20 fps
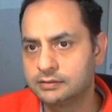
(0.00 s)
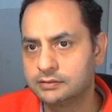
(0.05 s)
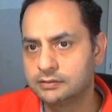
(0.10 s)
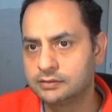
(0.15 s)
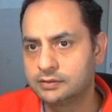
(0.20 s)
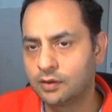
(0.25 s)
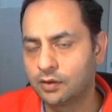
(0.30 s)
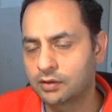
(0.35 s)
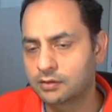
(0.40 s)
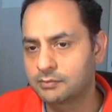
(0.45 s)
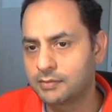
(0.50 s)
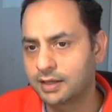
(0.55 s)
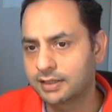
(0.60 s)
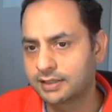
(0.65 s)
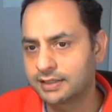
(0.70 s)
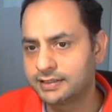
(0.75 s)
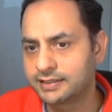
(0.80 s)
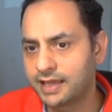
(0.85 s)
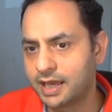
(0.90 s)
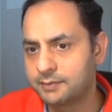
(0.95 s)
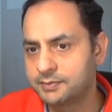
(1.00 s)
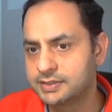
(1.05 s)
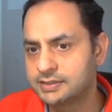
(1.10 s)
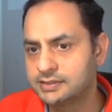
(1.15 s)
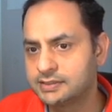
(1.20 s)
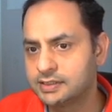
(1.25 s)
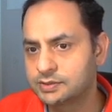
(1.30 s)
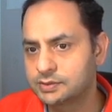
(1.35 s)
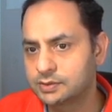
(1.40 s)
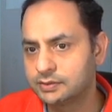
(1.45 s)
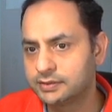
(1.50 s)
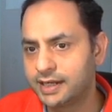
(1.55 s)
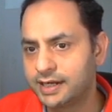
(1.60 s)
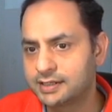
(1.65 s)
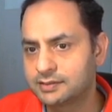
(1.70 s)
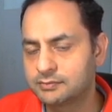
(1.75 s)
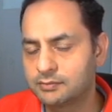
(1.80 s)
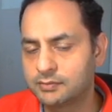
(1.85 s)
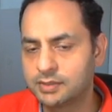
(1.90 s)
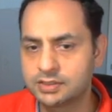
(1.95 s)
dollar market cap is there. So
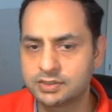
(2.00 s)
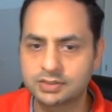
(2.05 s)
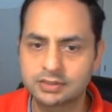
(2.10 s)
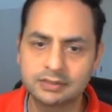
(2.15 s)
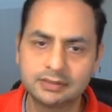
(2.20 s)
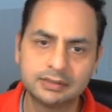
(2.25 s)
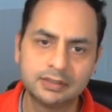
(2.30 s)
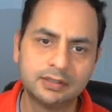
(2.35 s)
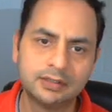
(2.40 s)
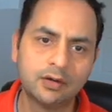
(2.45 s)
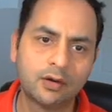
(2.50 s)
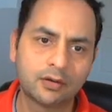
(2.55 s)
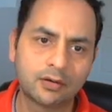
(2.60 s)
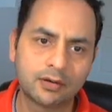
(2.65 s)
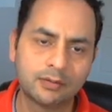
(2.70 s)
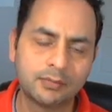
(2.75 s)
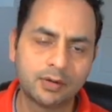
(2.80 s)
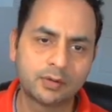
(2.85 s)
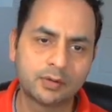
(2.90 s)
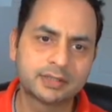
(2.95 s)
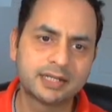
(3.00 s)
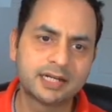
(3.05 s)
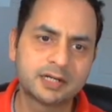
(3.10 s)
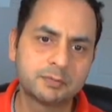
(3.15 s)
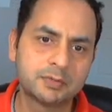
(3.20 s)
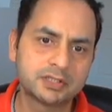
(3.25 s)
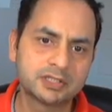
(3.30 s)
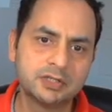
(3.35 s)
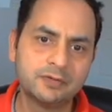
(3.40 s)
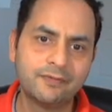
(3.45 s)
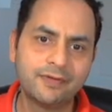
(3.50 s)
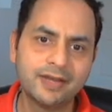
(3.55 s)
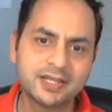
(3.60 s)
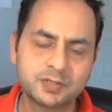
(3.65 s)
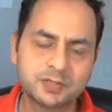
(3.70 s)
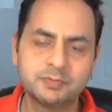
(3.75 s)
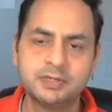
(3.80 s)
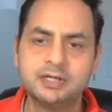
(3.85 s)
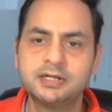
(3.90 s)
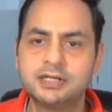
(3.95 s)
that much, the dollar amount, that much
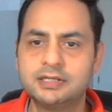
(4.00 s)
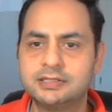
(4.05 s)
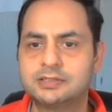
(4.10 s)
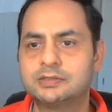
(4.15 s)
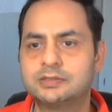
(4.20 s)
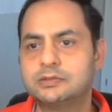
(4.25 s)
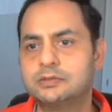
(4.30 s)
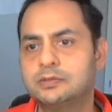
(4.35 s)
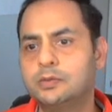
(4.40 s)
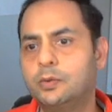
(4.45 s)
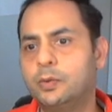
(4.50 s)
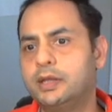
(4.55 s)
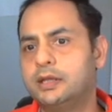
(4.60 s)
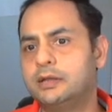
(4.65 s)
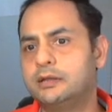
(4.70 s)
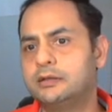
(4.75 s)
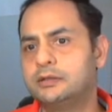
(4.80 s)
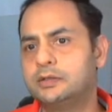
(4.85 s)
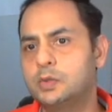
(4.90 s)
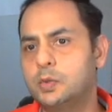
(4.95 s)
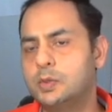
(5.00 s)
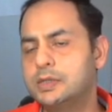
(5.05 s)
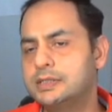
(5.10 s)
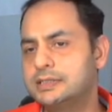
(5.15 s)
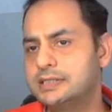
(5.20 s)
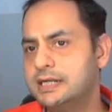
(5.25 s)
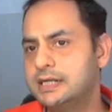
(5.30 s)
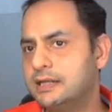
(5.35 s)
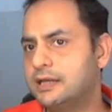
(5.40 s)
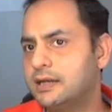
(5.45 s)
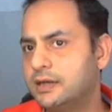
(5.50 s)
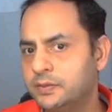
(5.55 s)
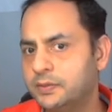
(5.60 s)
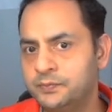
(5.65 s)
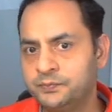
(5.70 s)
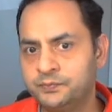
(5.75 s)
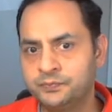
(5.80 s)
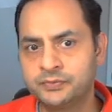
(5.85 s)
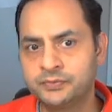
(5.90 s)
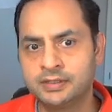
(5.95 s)
investment is going towards India,
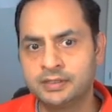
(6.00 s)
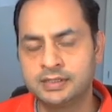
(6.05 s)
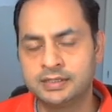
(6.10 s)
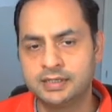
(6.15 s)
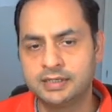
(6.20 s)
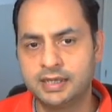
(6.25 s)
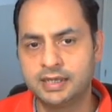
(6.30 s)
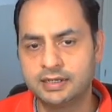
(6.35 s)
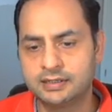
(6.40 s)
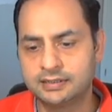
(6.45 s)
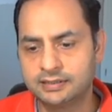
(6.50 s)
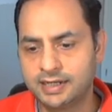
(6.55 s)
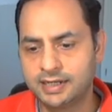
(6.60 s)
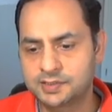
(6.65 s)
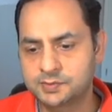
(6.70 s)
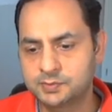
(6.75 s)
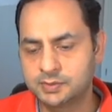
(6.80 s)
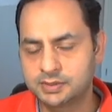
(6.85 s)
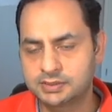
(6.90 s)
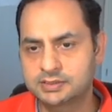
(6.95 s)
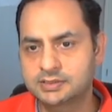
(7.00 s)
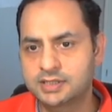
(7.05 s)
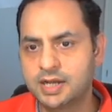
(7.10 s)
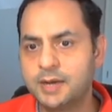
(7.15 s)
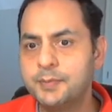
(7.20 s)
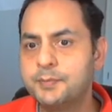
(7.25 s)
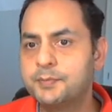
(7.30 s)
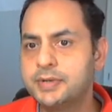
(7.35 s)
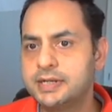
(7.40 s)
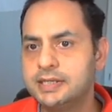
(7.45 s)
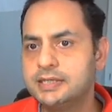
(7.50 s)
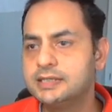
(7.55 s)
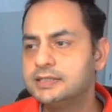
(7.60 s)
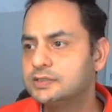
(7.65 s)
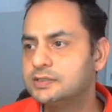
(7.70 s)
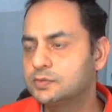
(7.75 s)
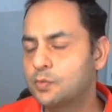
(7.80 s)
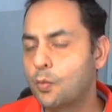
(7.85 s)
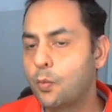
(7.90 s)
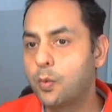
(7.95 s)
and that much company
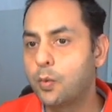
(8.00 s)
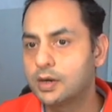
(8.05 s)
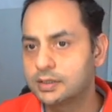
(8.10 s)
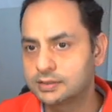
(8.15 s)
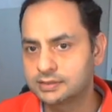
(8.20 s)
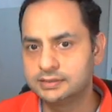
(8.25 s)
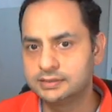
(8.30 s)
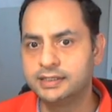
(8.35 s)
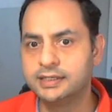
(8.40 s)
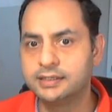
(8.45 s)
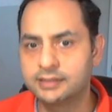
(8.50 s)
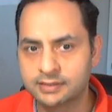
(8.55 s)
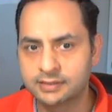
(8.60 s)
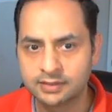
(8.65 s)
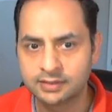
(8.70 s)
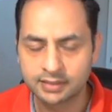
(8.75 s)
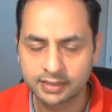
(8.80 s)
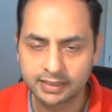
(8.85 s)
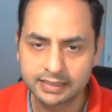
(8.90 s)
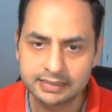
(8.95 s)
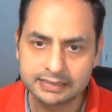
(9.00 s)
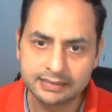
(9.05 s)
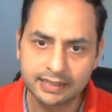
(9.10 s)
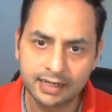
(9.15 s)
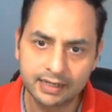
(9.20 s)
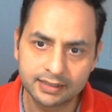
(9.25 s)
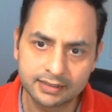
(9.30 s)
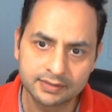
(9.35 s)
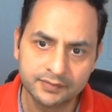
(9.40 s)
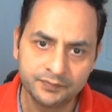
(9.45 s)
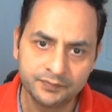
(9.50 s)
is worth there in that